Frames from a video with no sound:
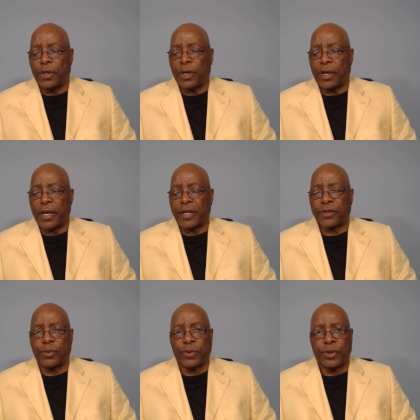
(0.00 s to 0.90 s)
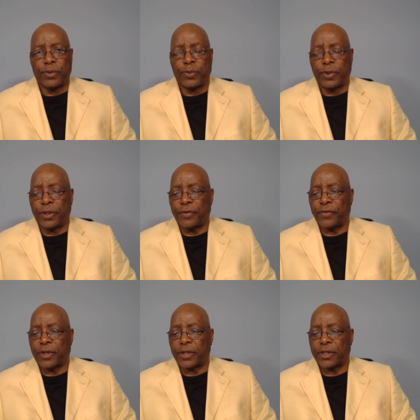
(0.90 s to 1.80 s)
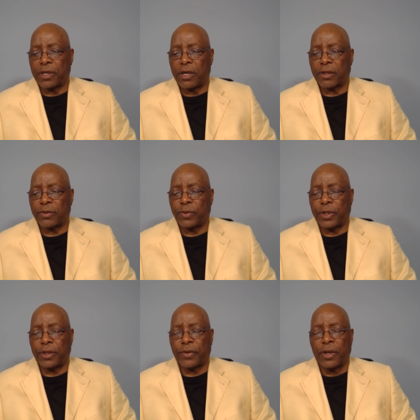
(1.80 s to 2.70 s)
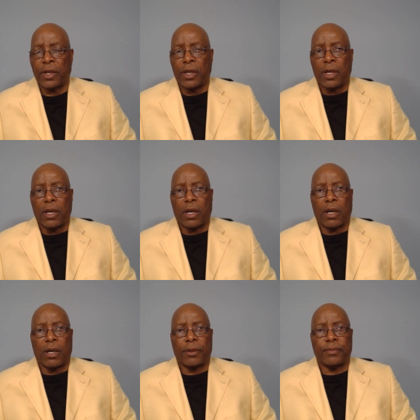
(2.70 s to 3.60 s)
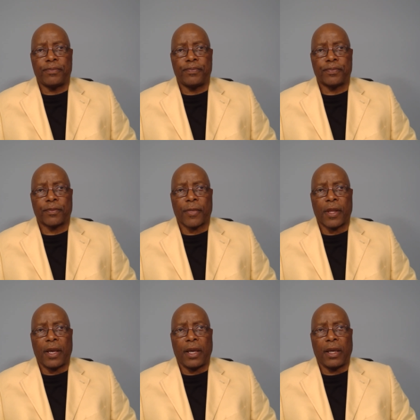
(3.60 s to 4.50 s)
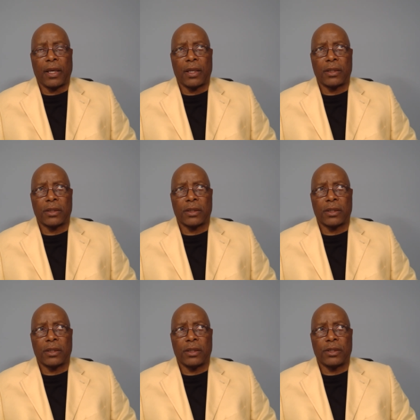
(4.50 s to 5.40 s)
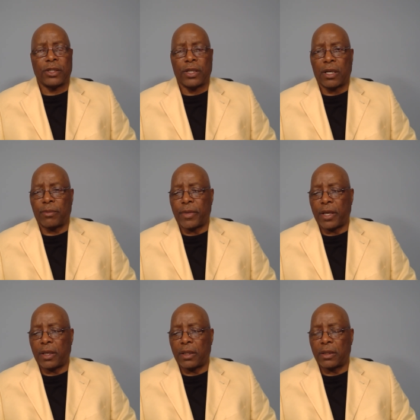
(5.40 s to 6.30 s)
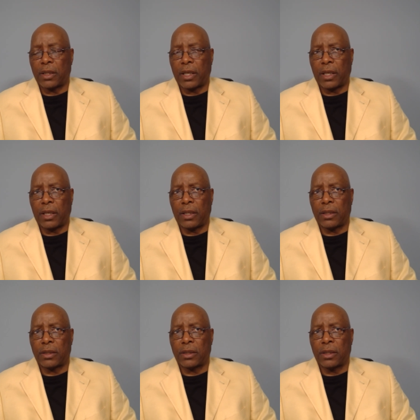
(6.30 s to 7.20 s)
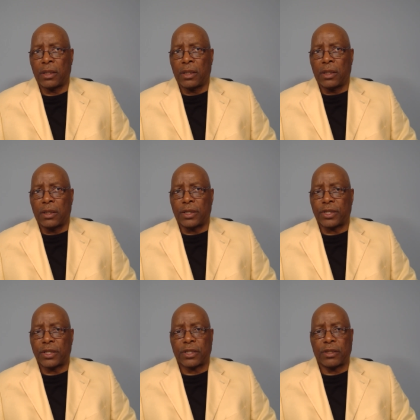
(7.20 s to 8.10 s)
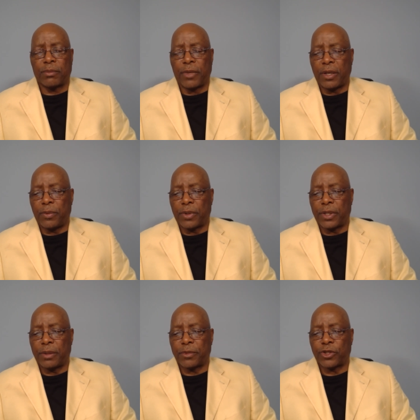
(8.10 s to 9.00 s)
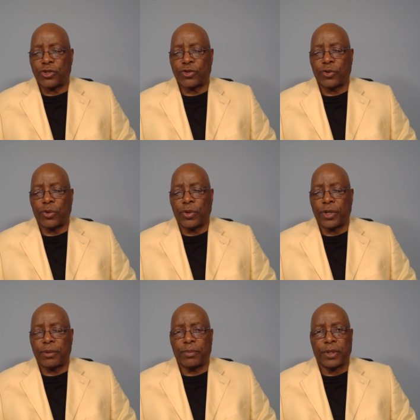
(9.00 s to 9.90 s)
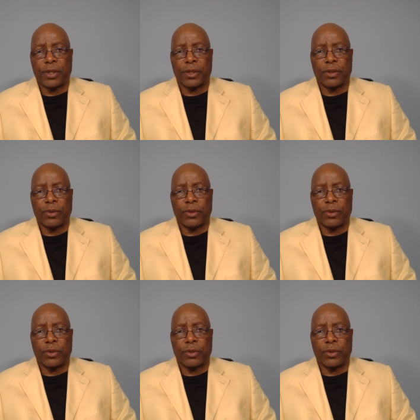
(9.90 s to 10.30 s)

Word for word: uh, had some words with, uh, talked with, um, and he's a young man, and the system may want him destroyed, but